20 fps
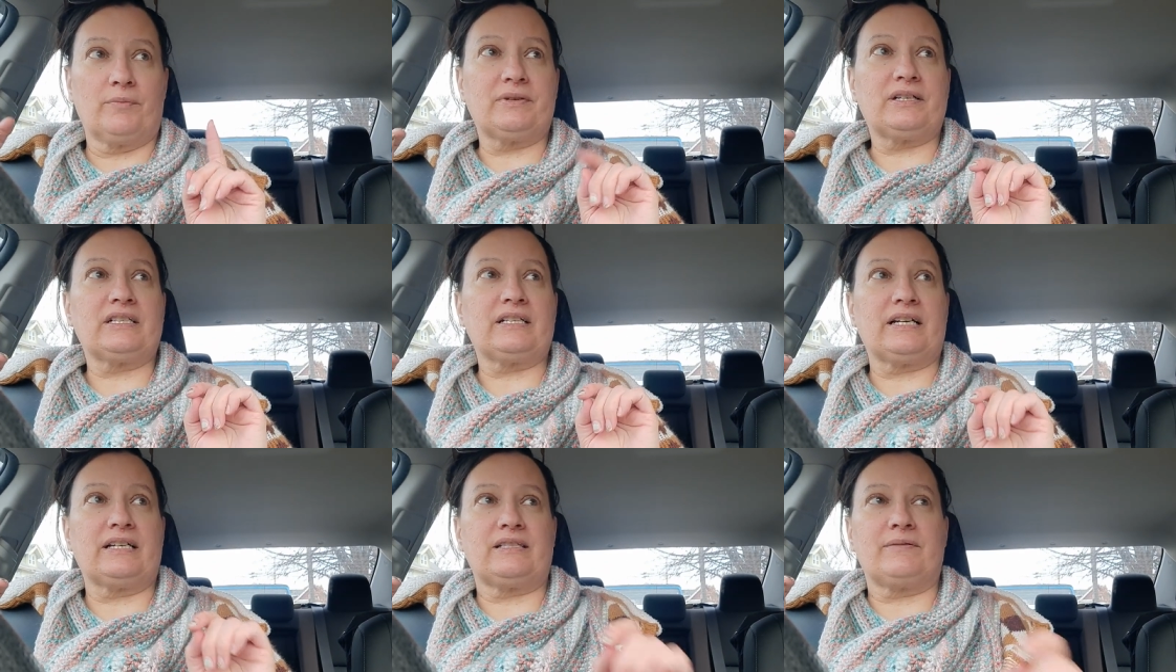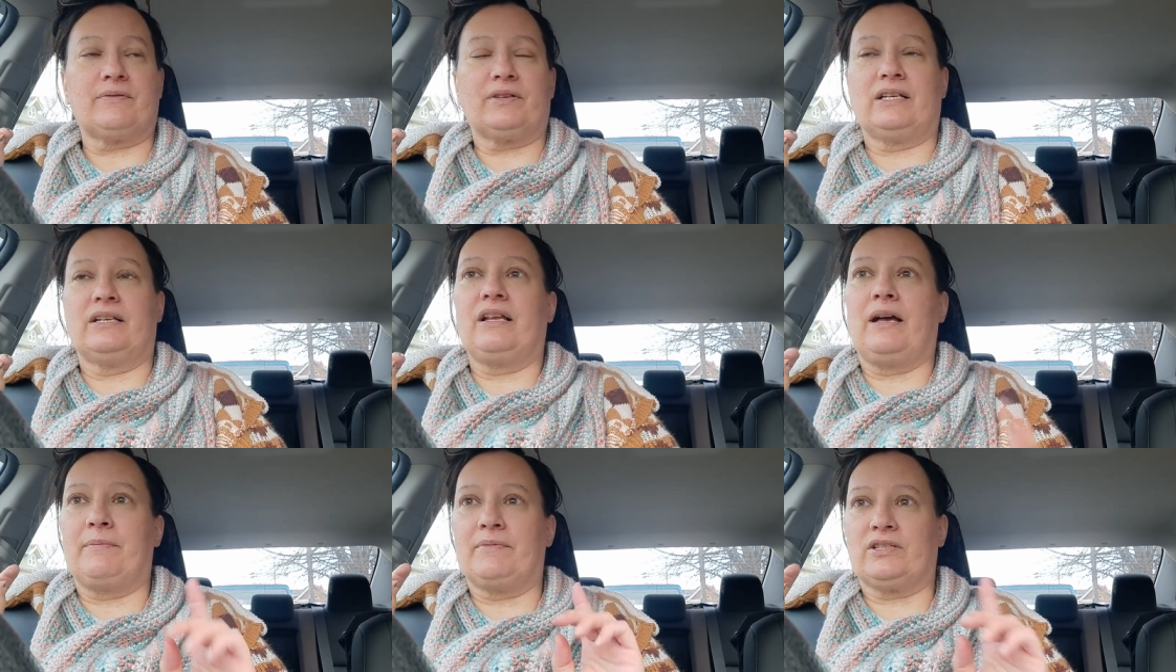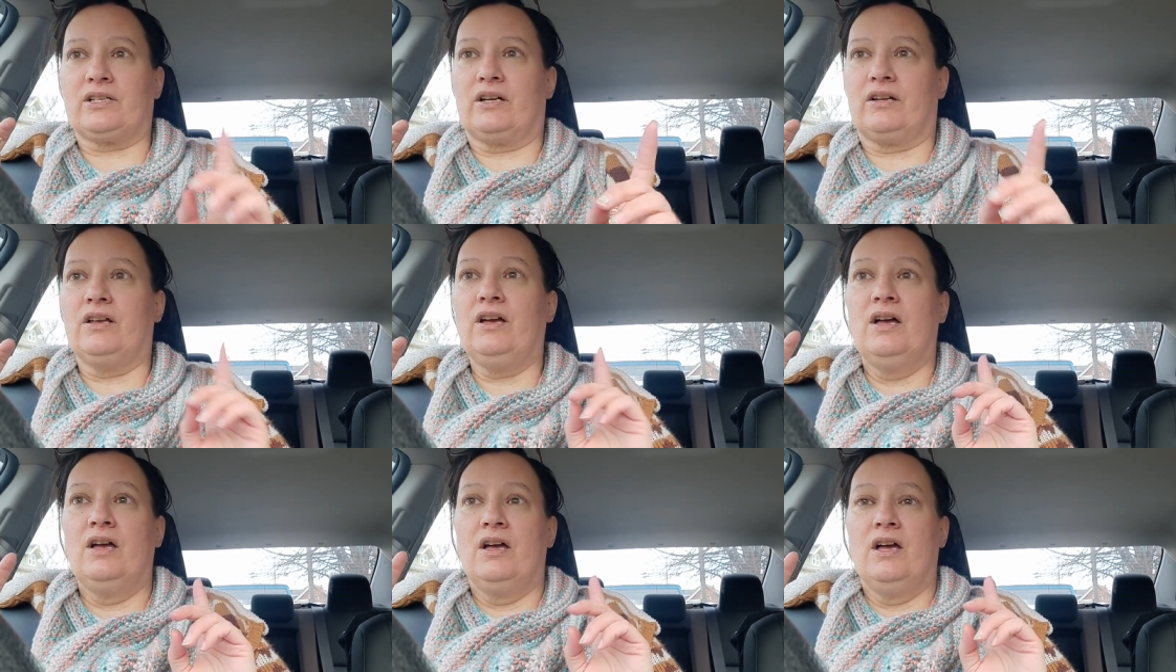because I got something in
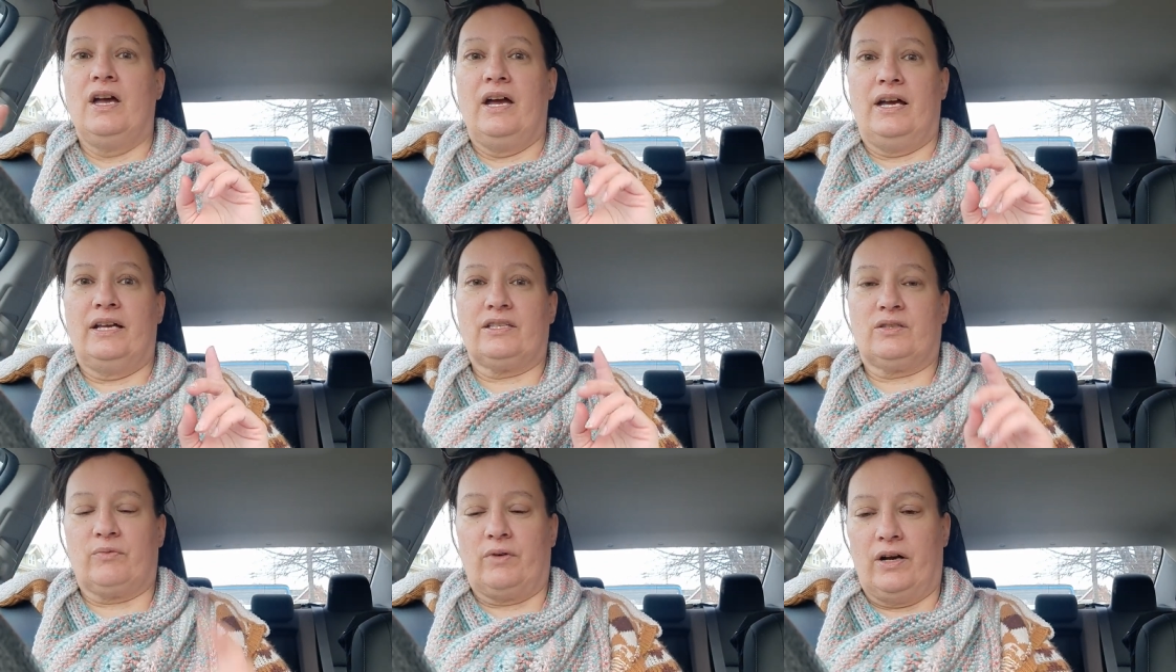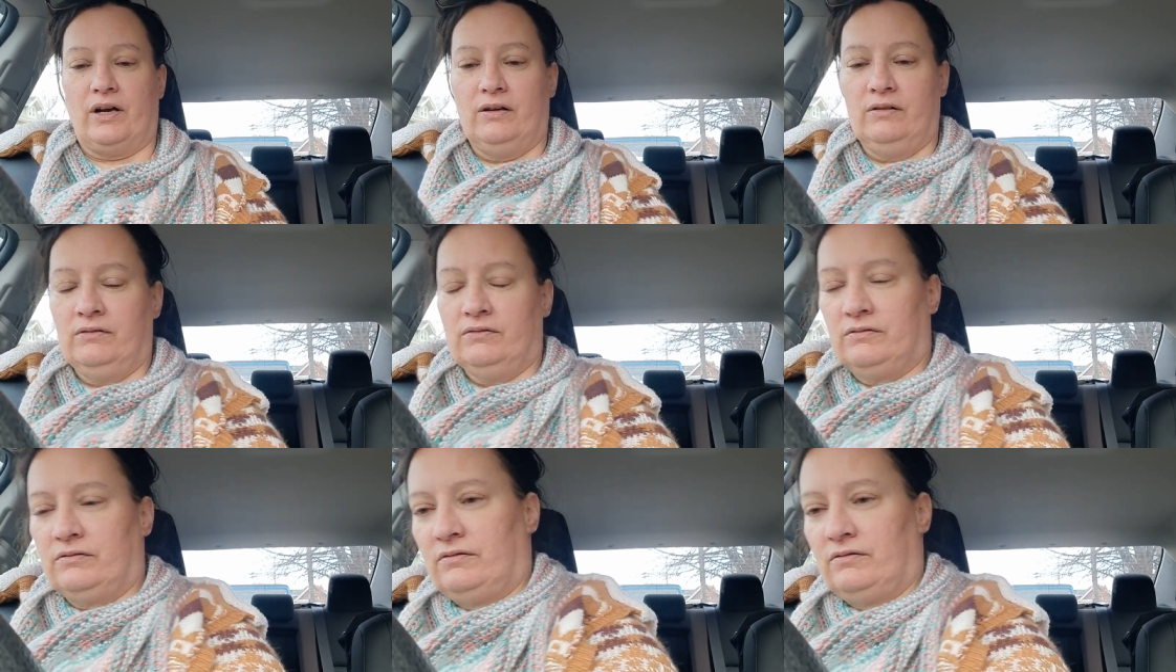Amazon as well